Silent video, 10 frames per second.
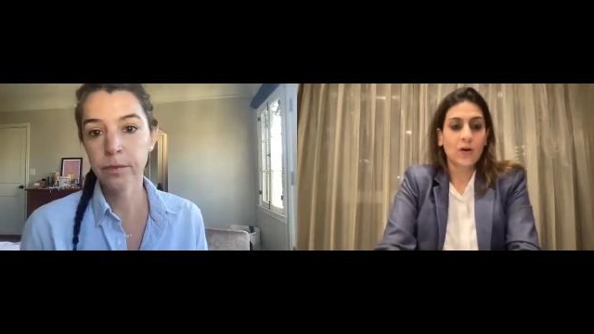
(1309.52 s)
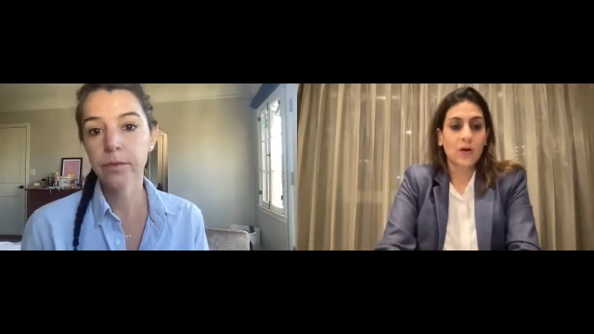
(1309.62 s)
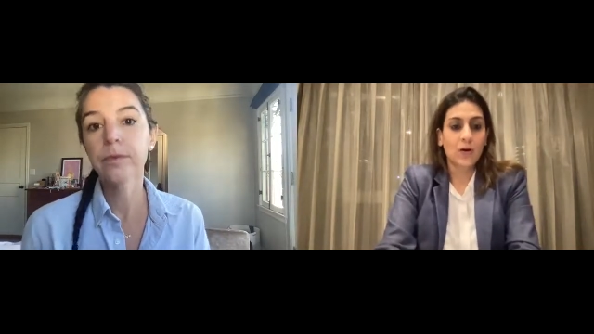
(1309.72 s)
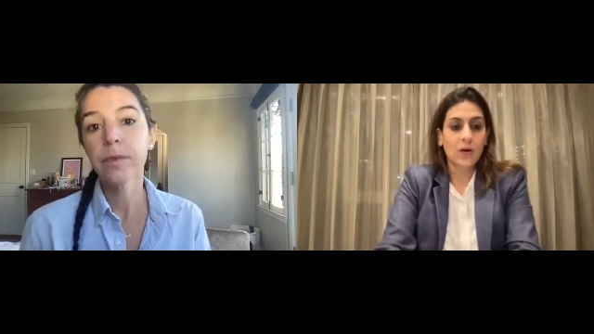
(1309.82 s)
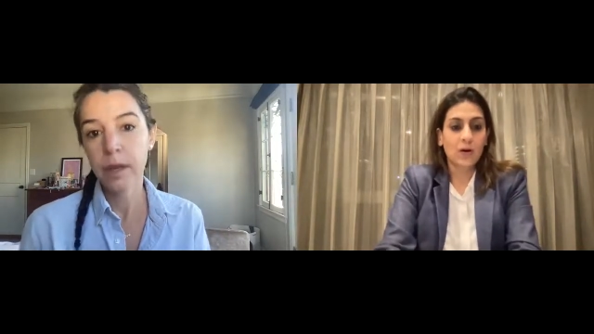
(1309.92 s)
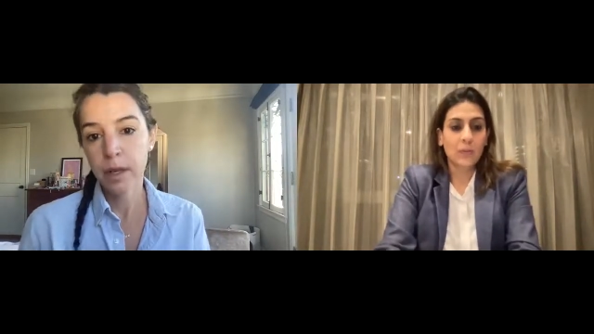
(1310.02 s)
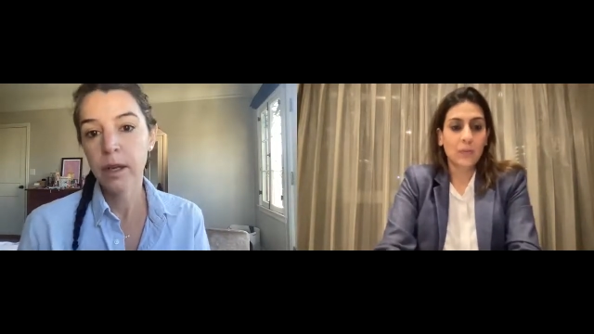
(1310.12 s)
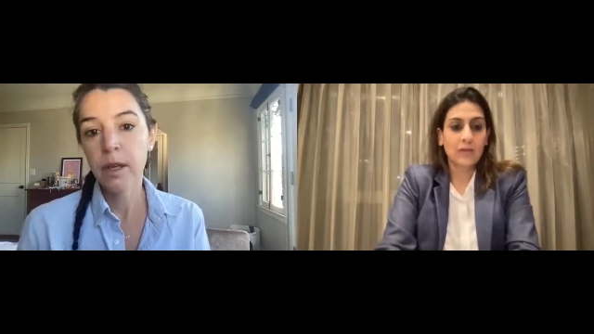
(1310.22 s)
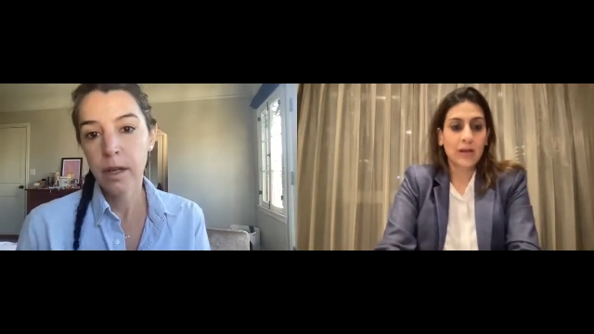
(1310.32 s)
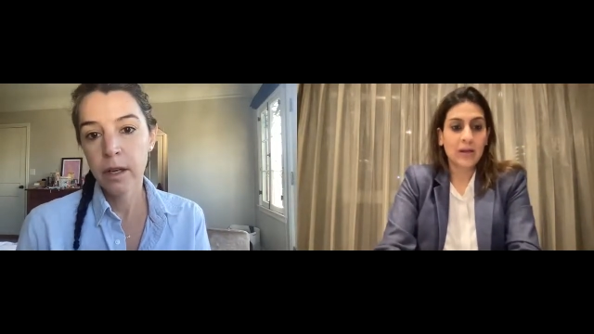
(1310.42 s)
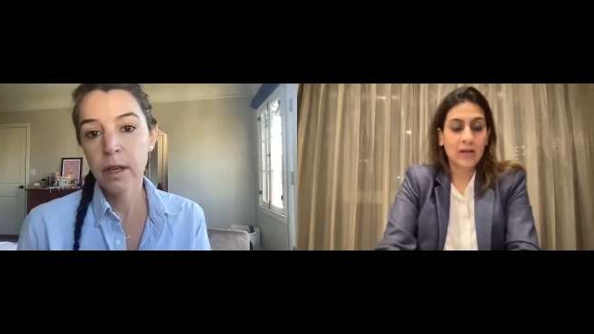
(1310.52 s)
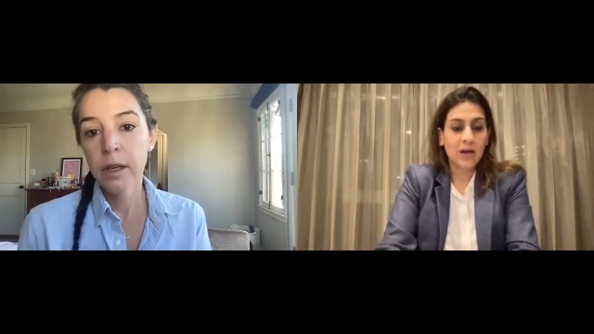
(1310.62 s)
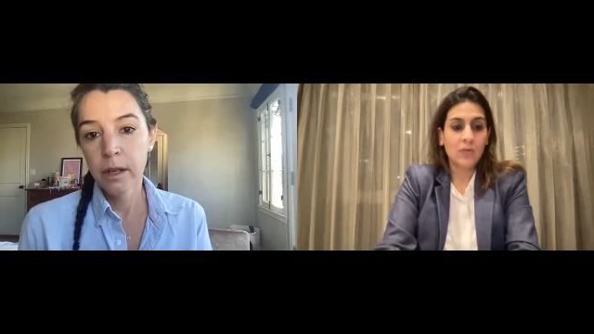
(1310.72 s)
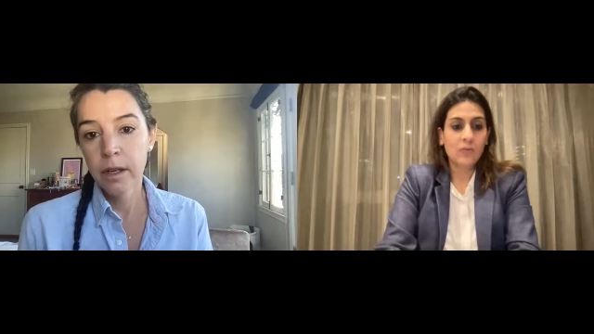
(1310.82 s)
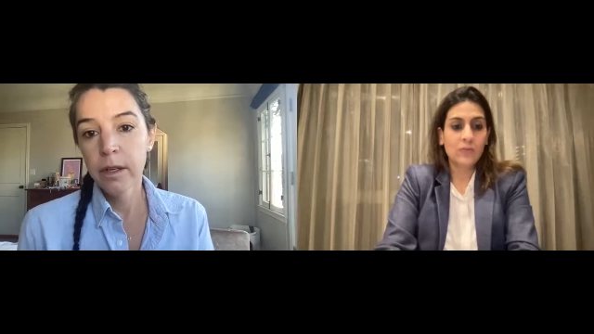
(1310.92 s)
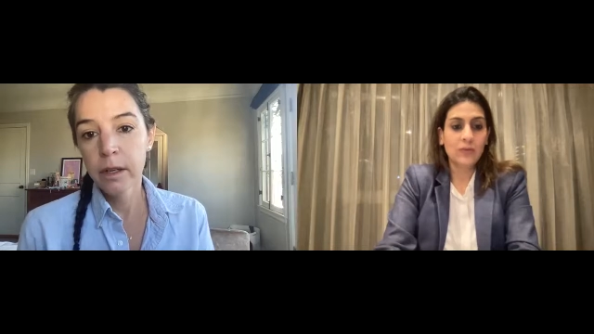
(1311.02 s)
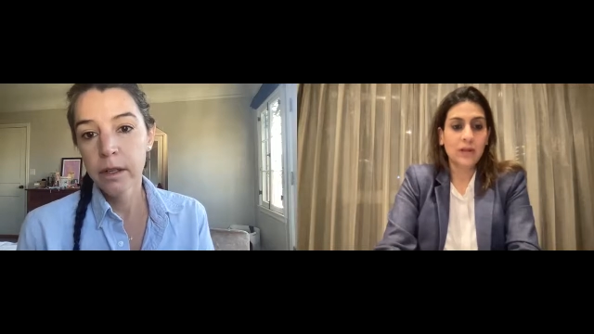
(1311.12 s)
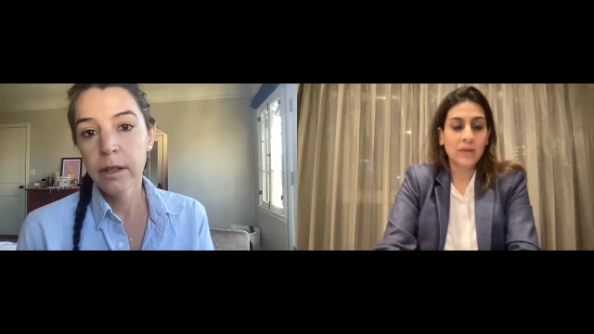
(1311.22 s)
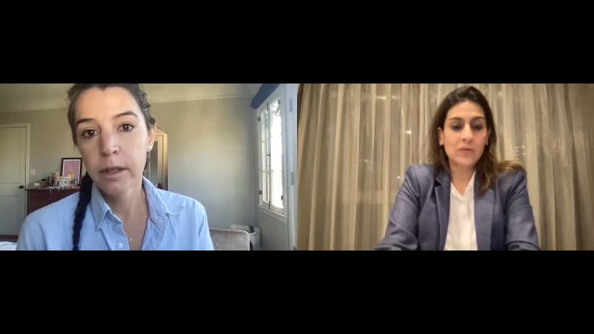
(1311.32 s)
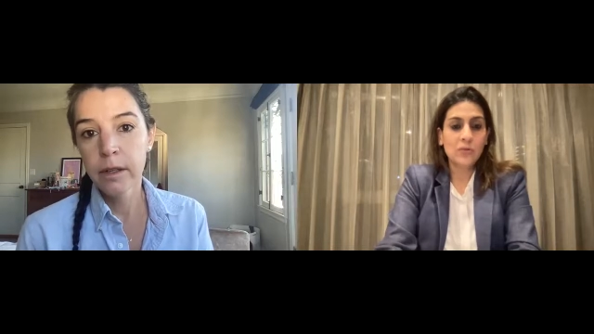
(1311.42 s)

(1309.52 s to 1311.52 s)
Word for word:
Speaker 1: But right now for them